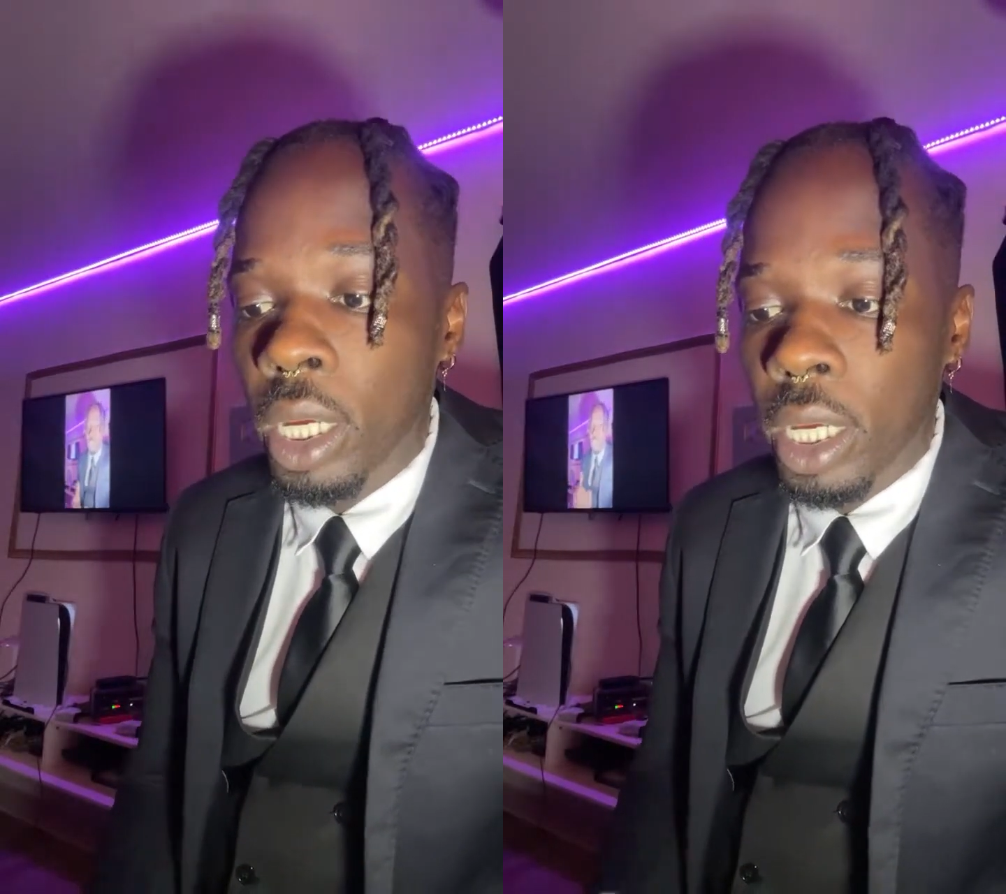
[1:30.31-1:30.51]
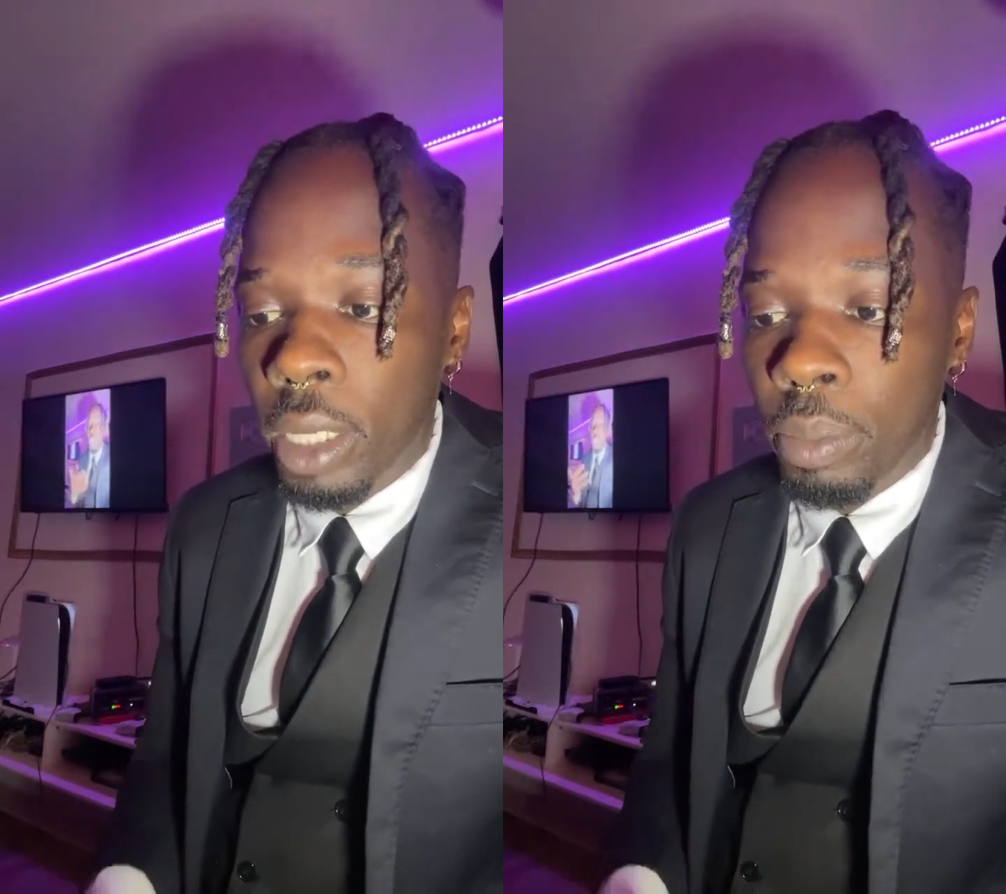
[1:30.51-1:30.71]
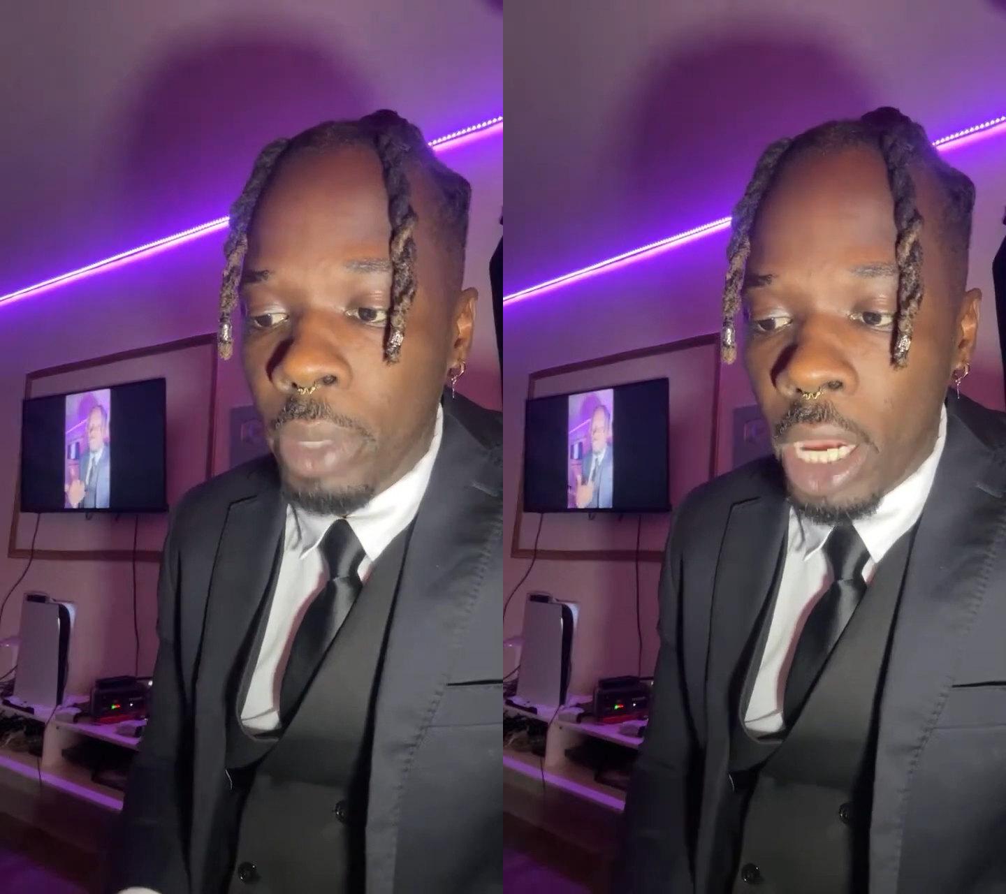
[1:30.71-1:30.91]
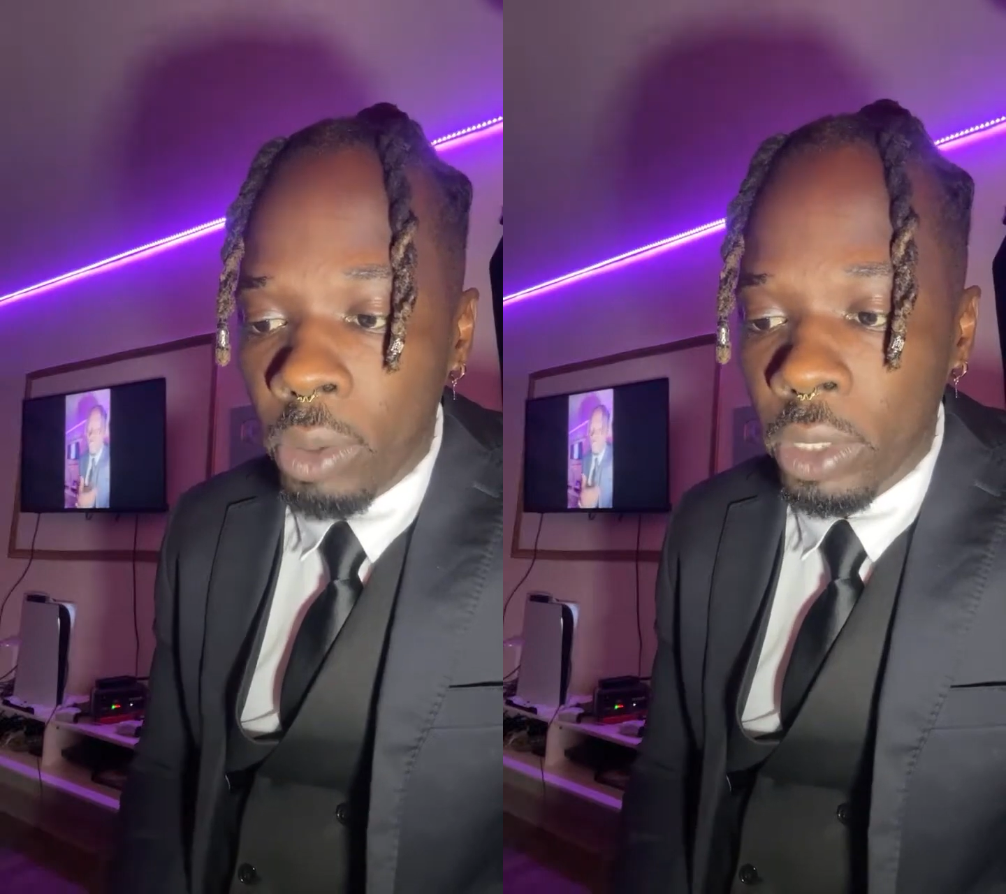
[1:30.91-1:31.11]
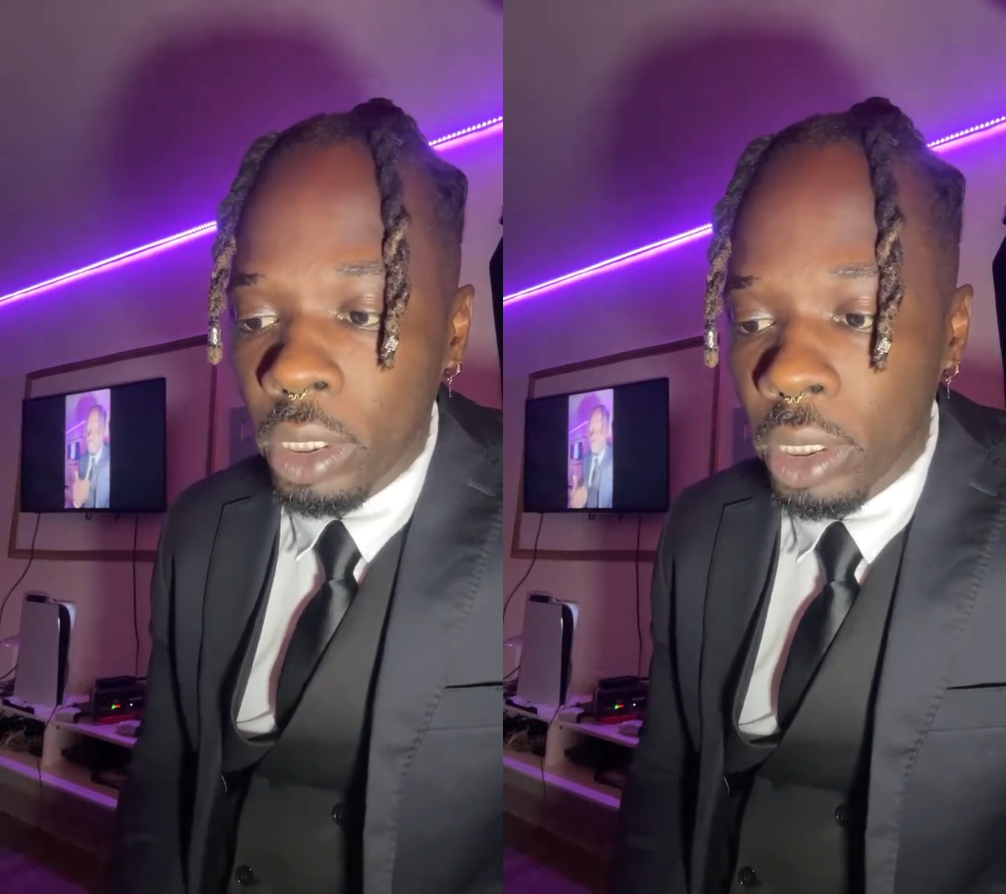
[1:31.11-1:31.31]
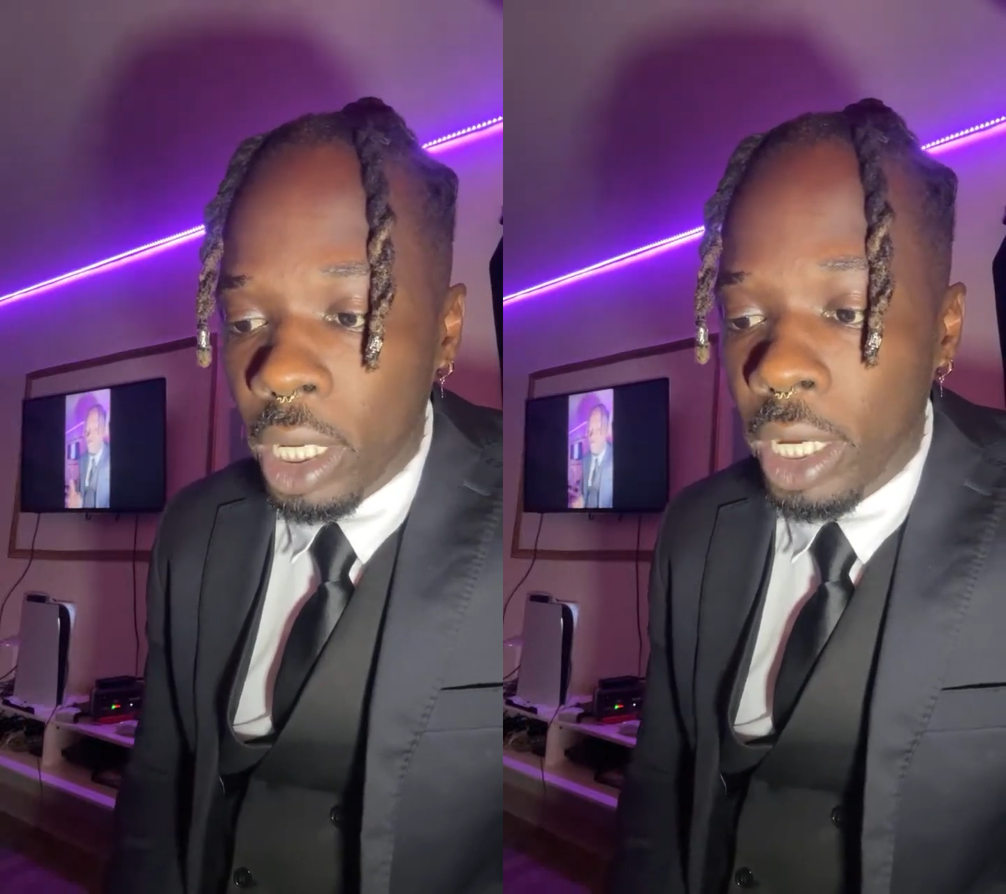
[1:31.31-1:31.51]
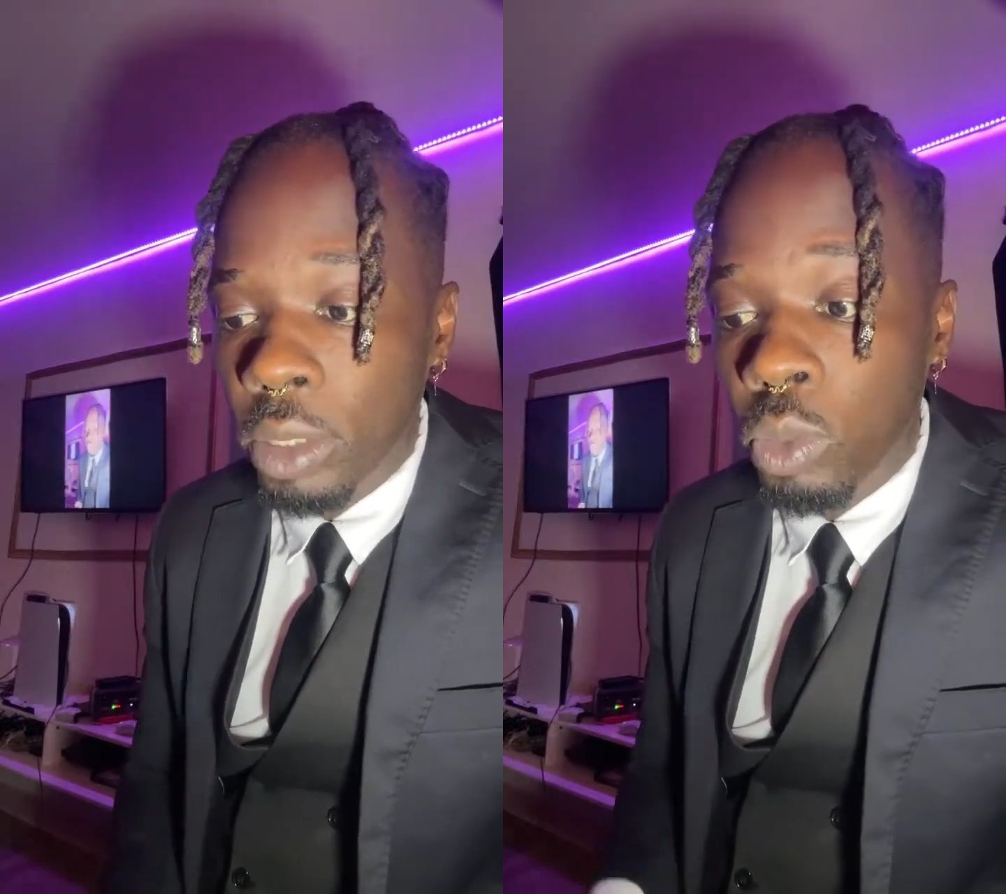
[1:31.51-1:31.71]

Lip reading: in Paris at